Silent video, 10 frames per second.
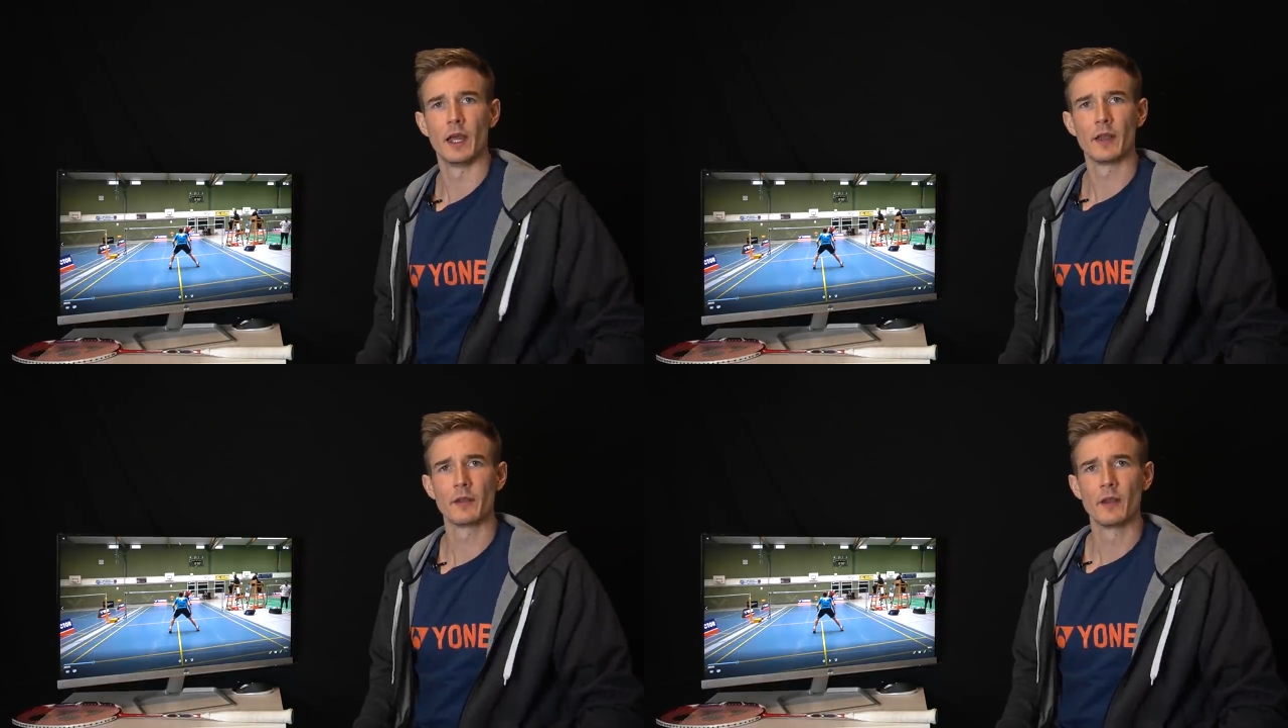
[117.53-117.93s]

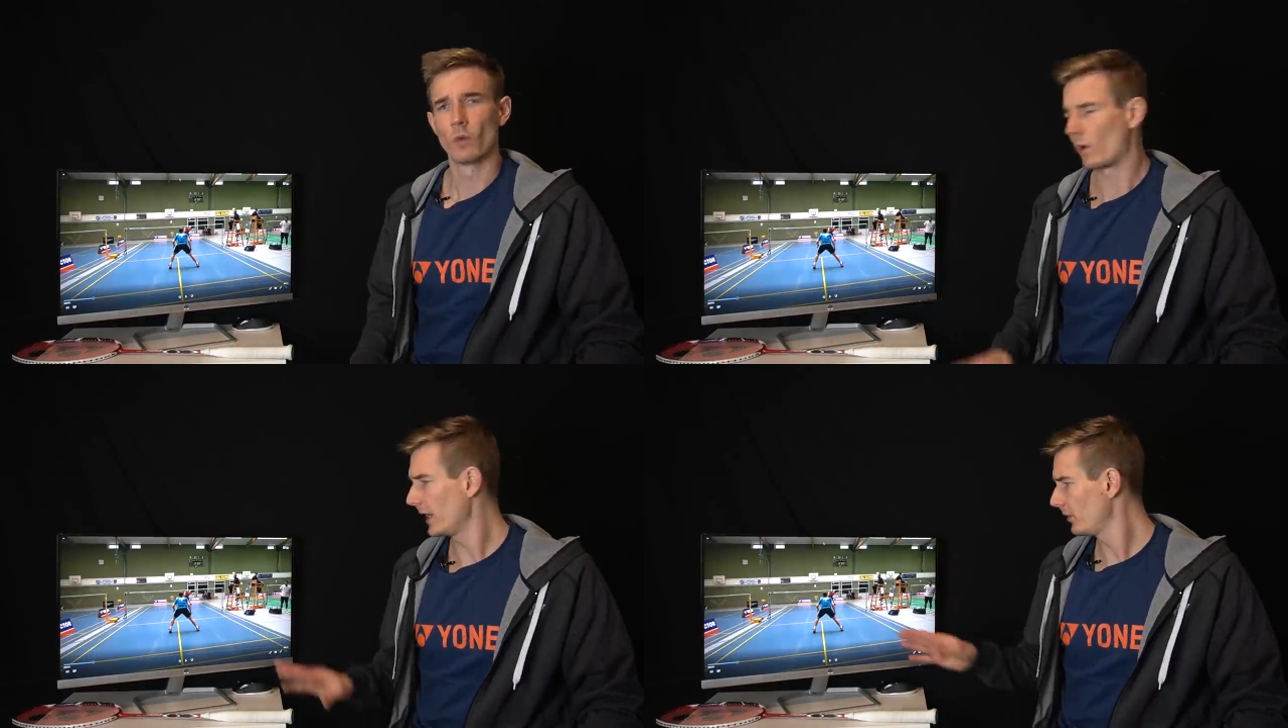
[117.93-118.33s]
And
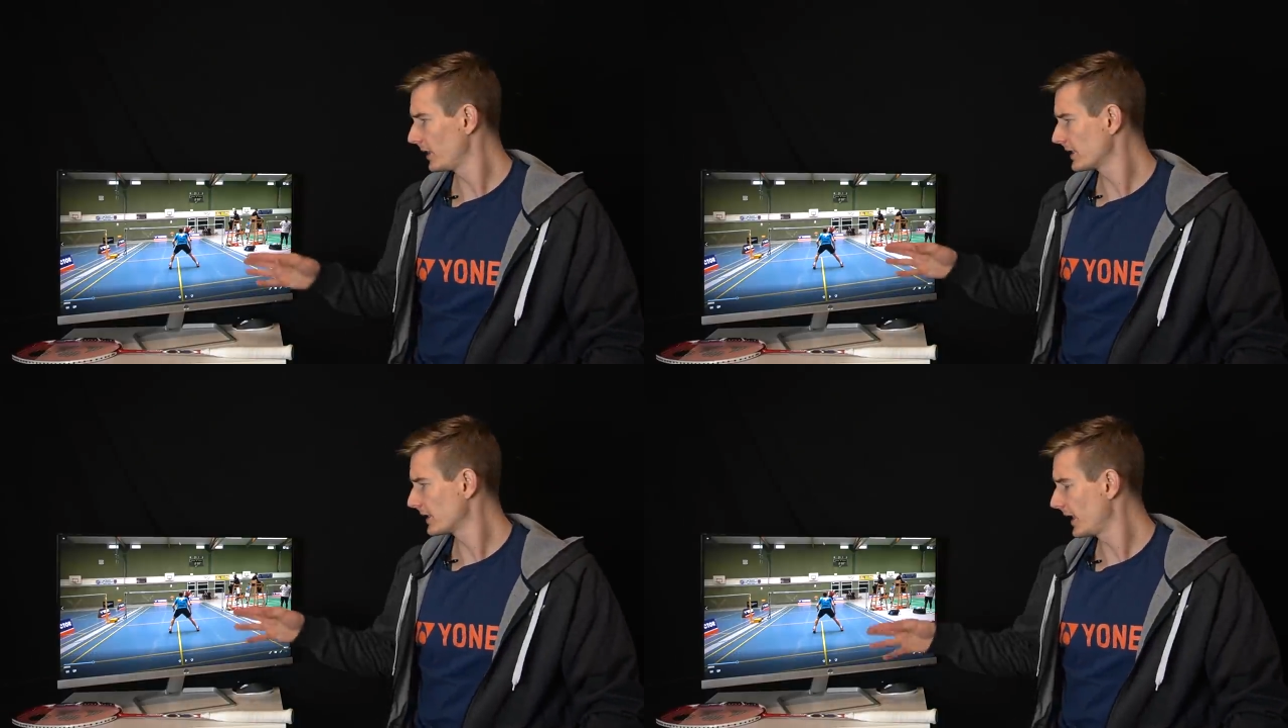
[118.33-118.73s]
why
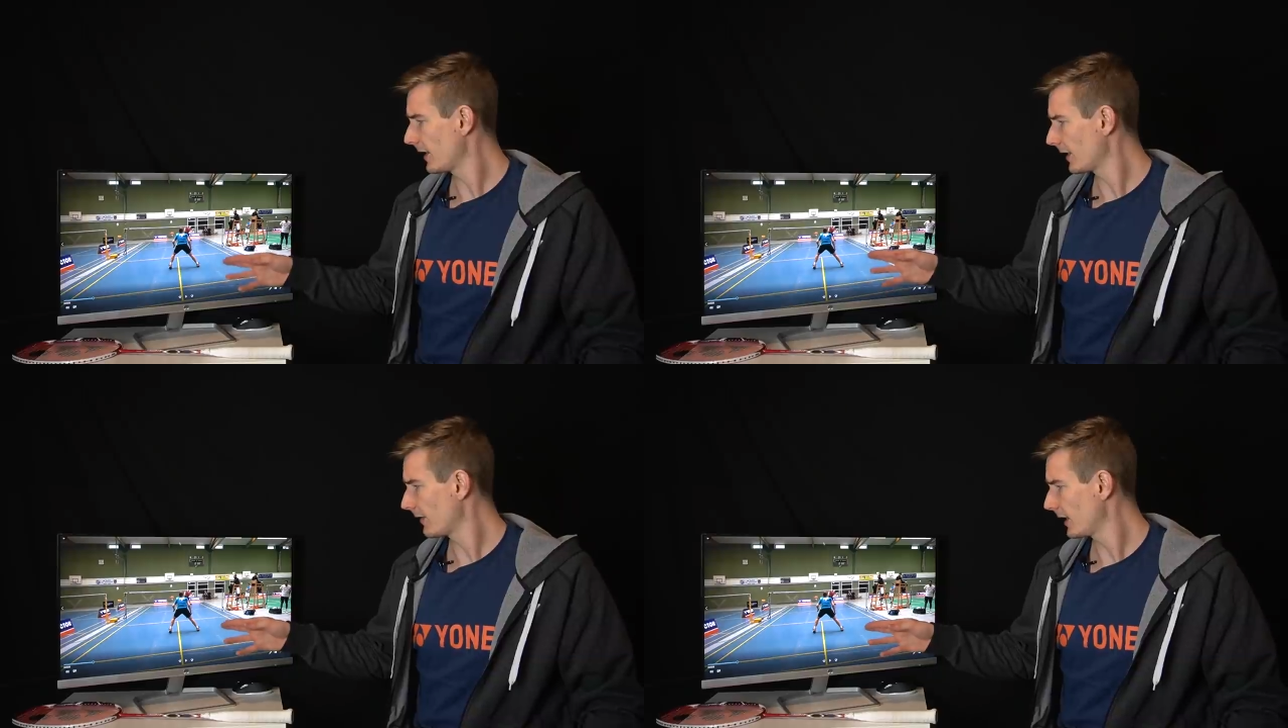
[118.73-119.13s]
do I
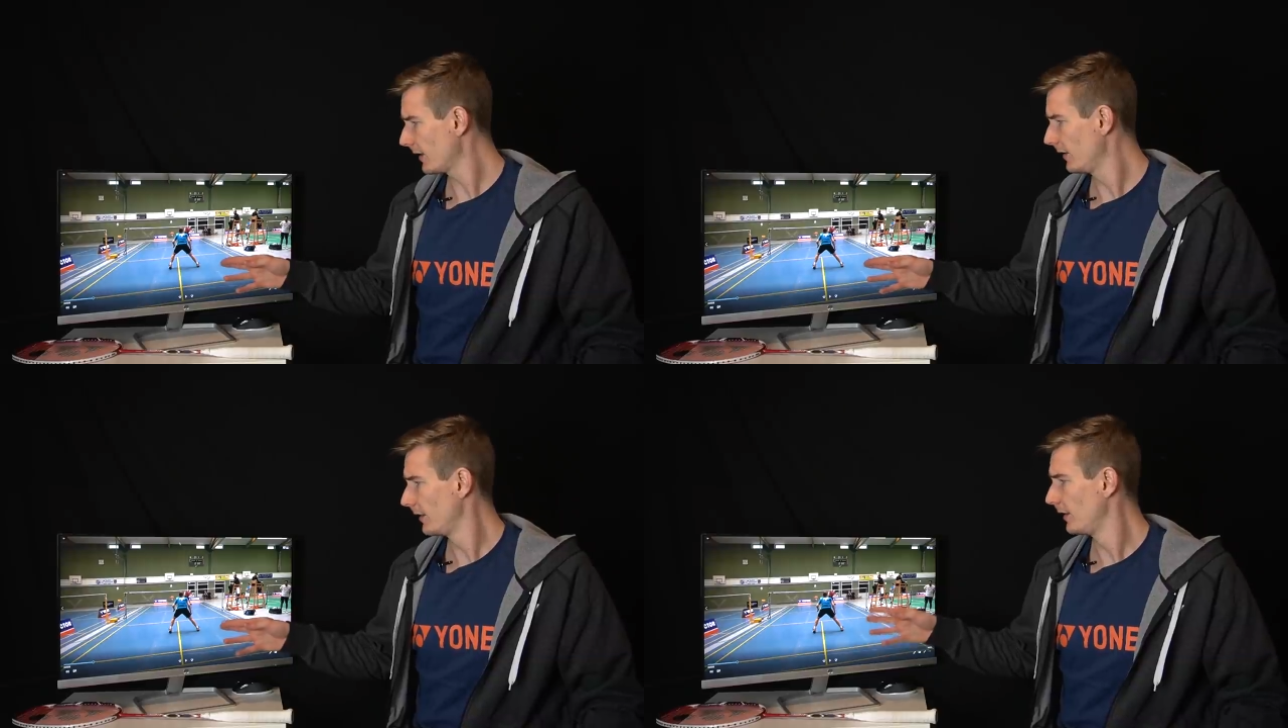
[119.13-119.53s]
stand like
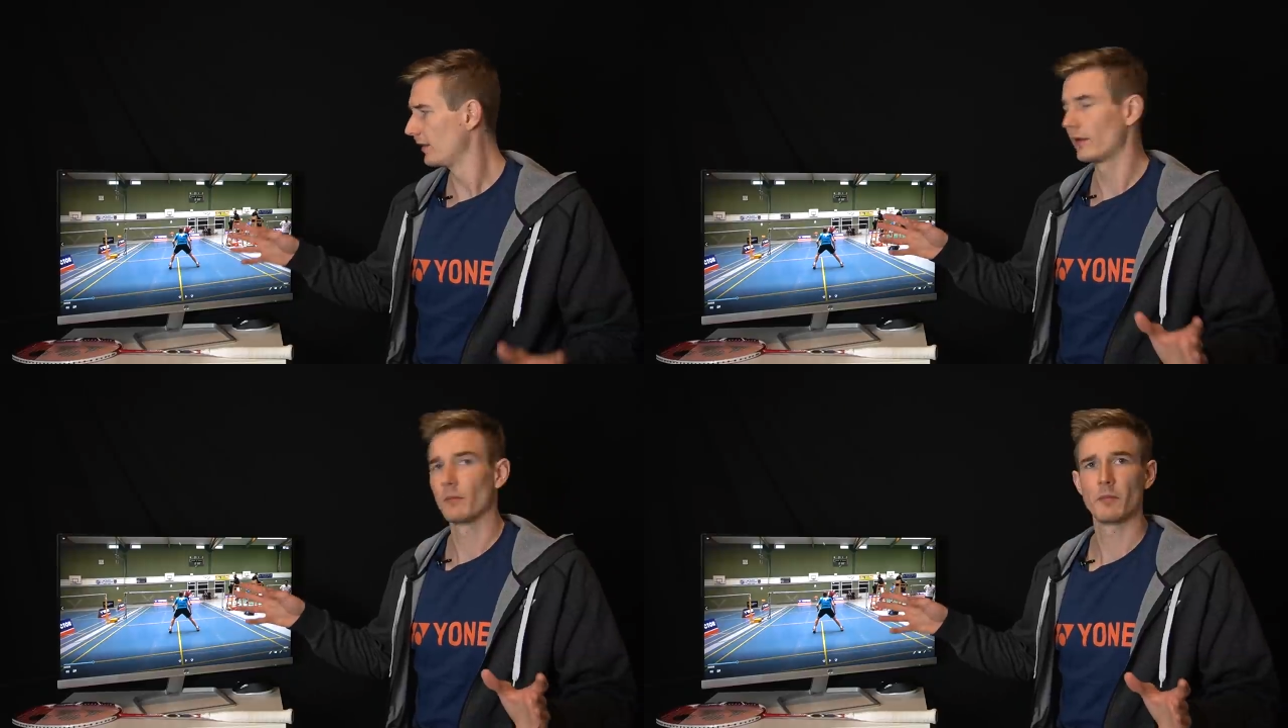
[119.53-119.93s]
that?
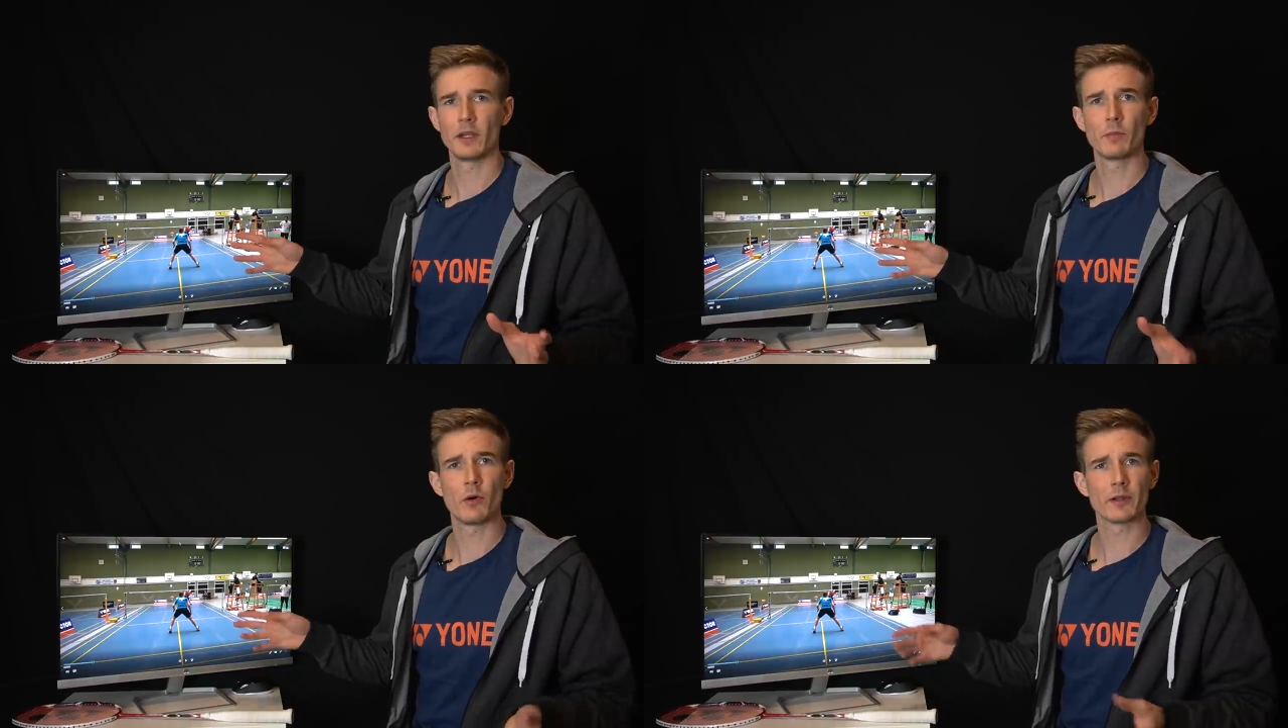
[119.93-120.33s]

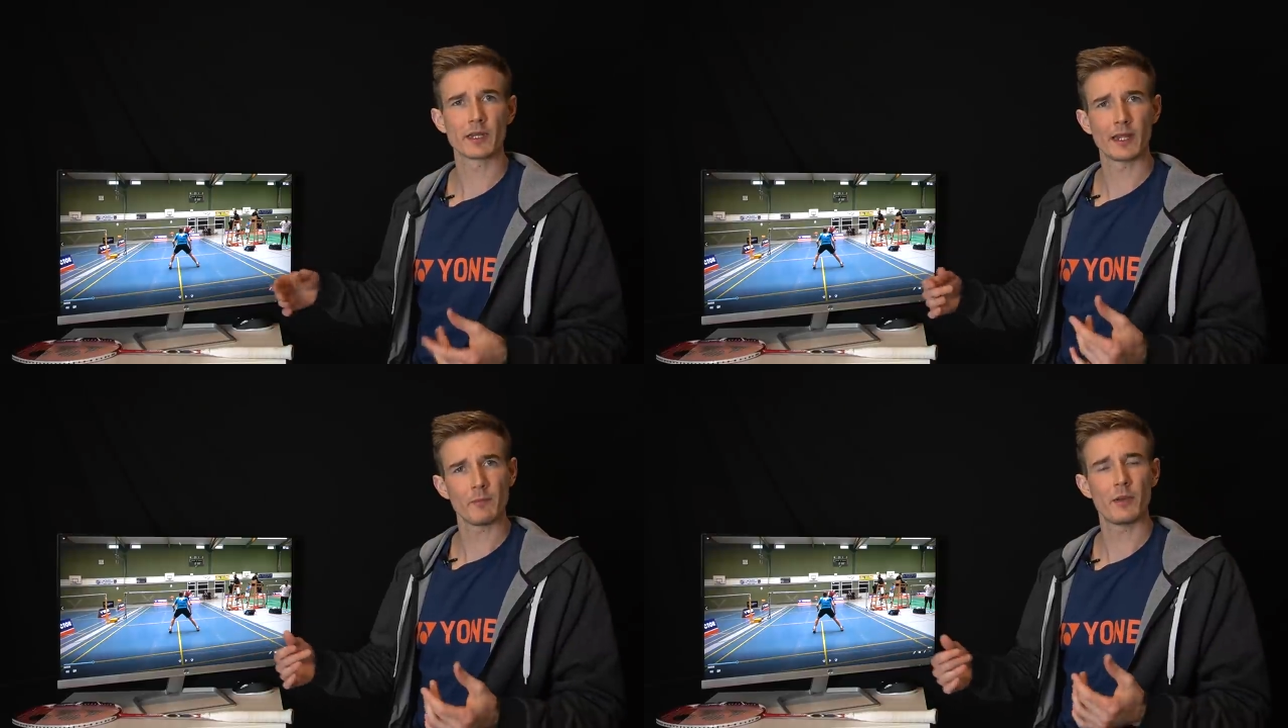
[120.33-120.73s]
My
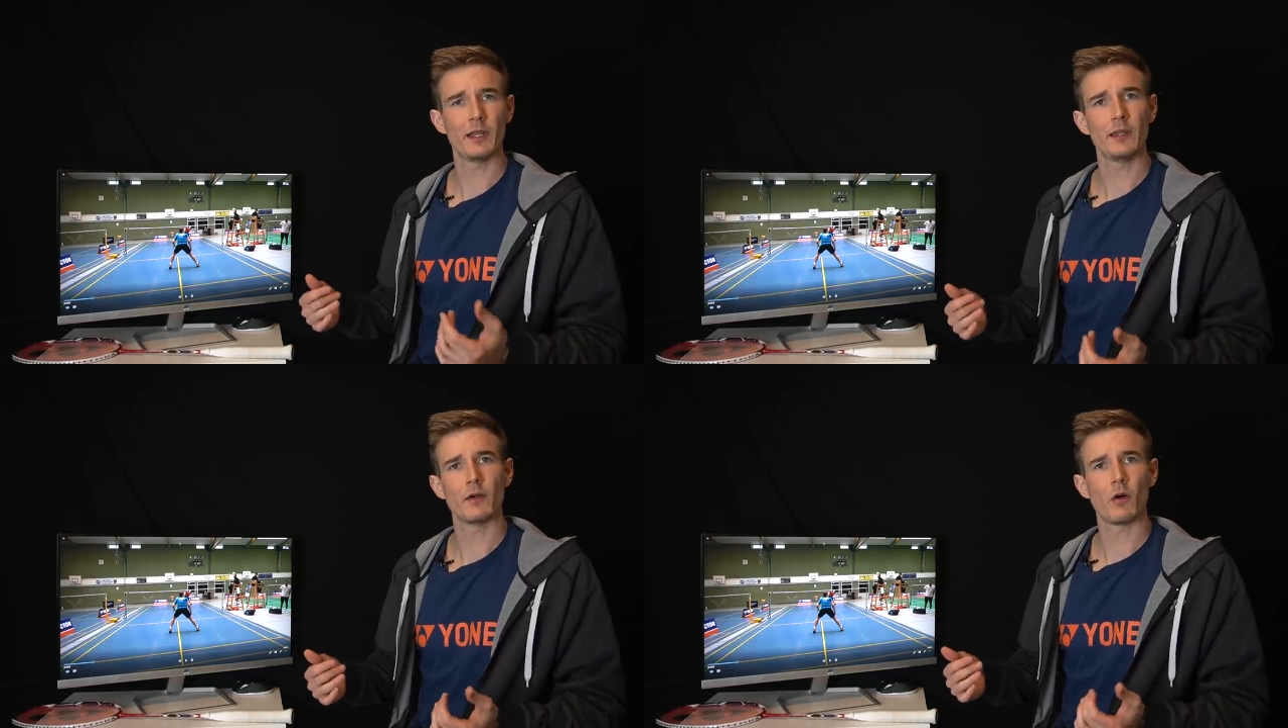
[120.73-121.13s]
opponent can
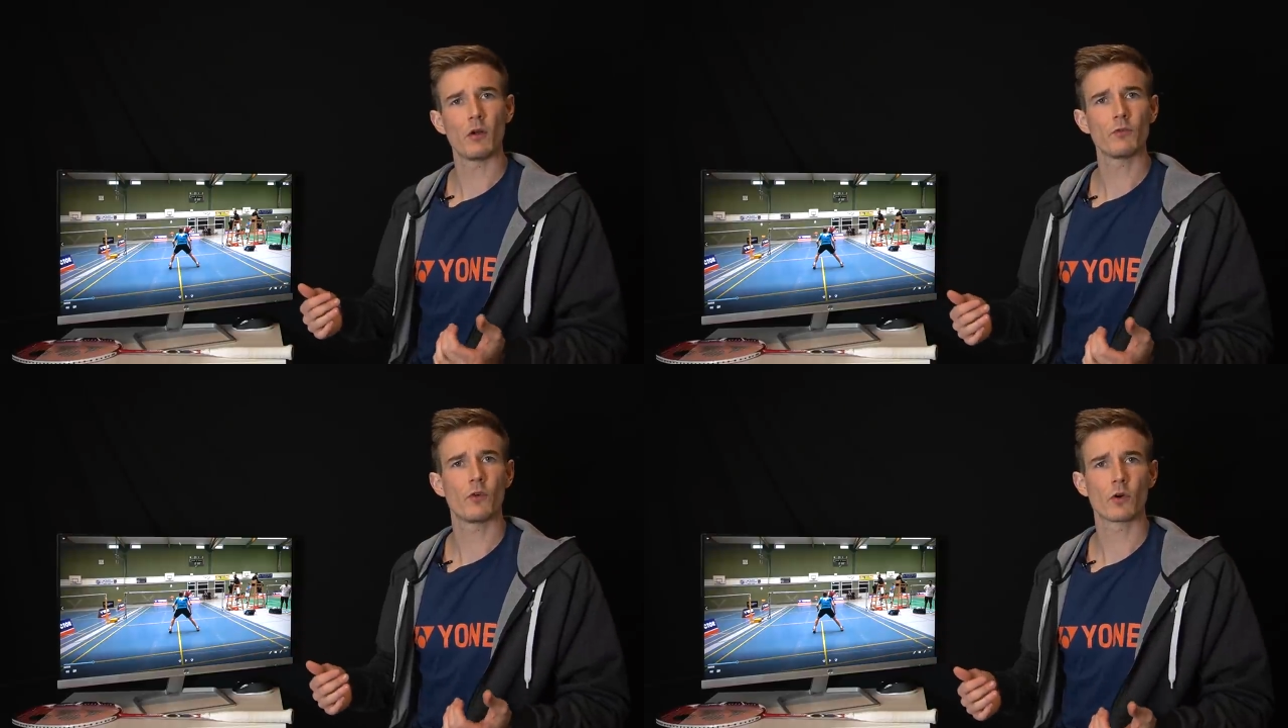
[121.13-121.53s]
play
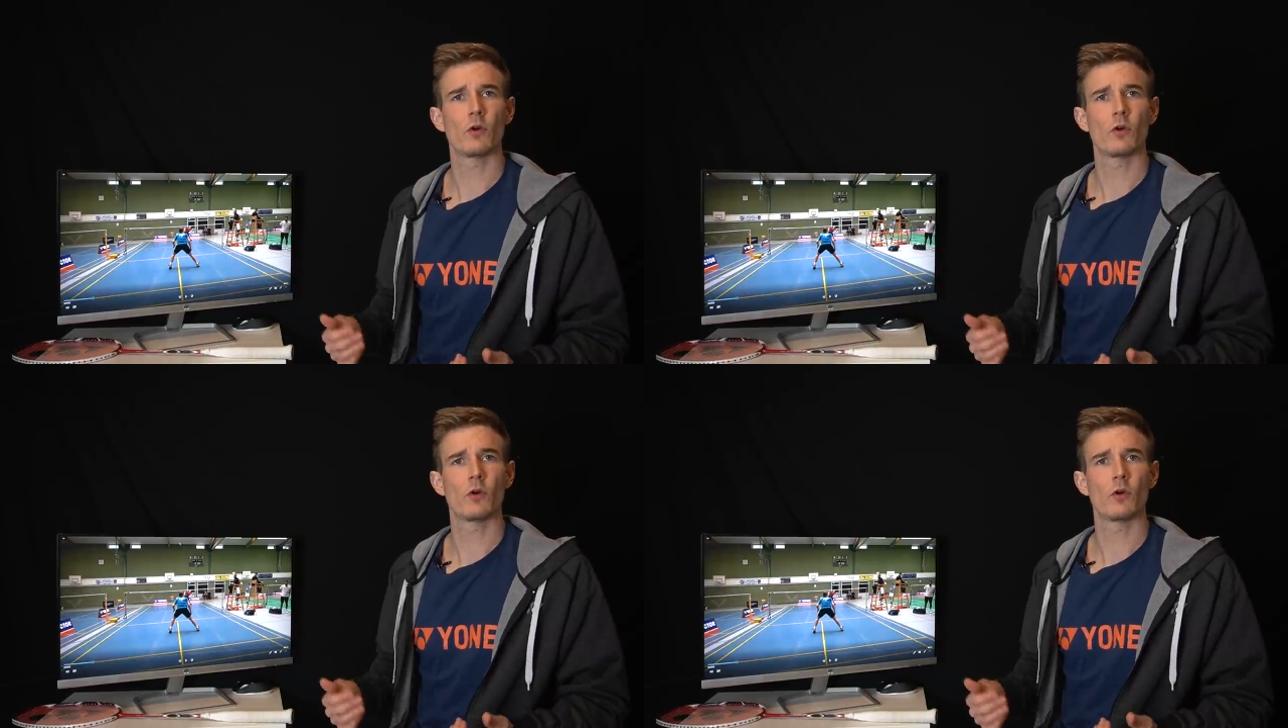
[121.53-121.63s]
all four